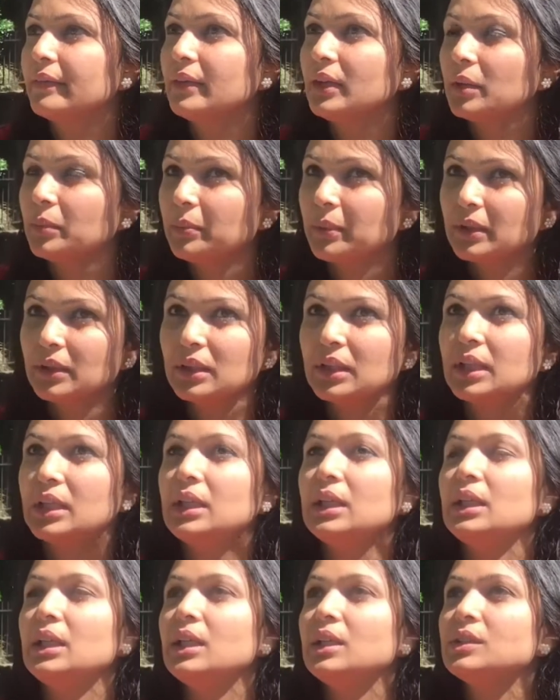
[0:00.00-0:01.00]
the
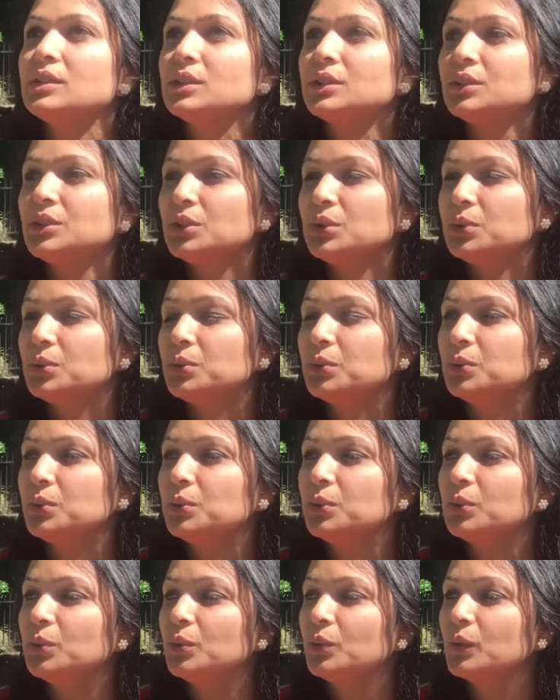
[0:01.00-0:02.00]
ability to
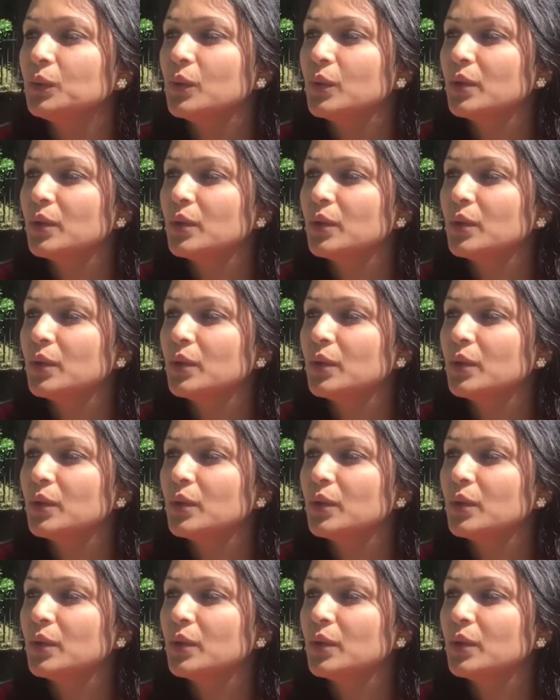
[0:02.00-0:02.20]
do